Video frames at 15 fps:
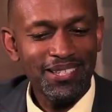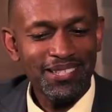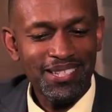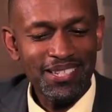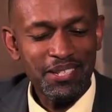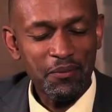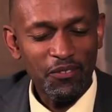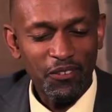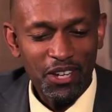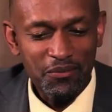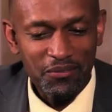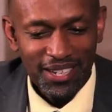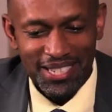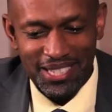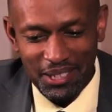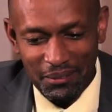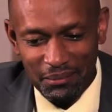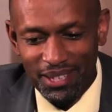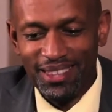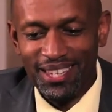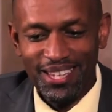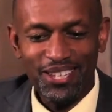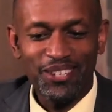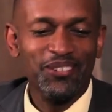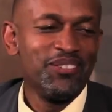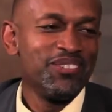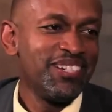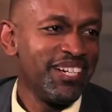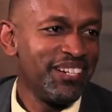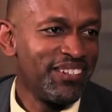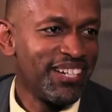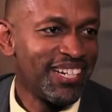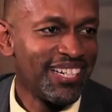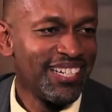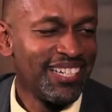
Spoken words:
Asante for inviting me. Thank you, Eric.